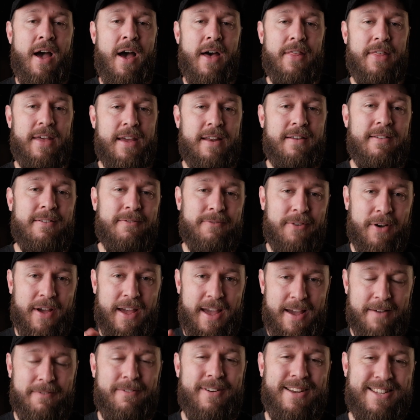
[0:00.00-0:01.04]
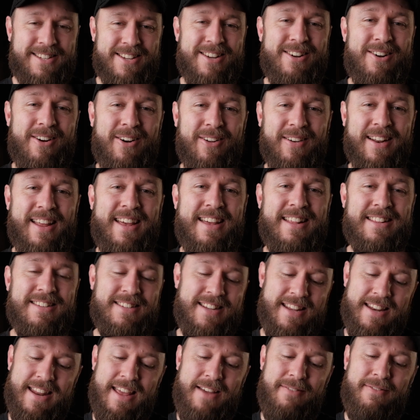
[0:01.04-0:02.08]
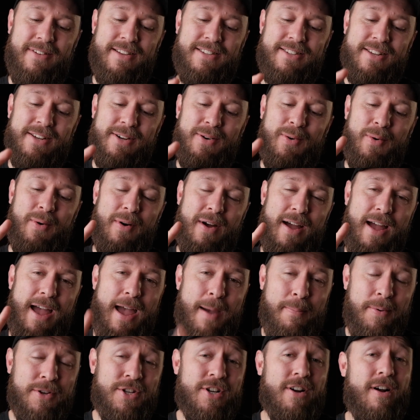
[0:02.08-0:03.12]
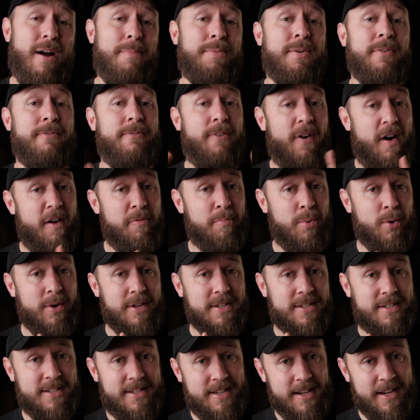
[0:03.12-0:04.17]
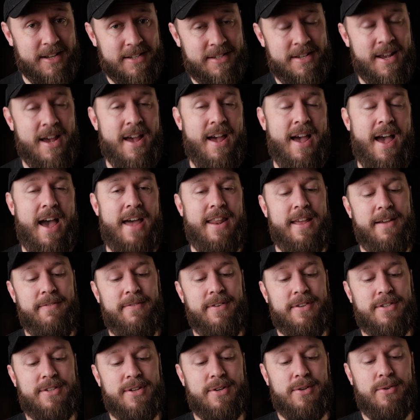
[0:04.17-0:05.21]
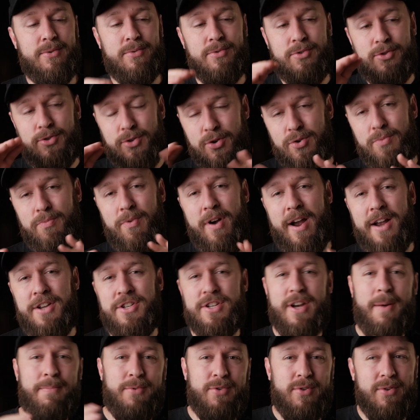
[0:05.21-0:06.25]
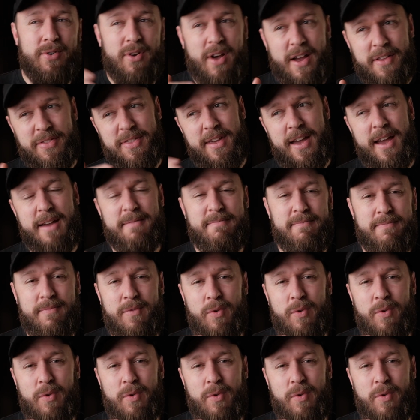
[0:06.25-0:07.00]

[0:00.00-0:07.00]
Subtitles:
Then, for every single lens, at every single aperture up to 5.6 and every single zoom range up to like that,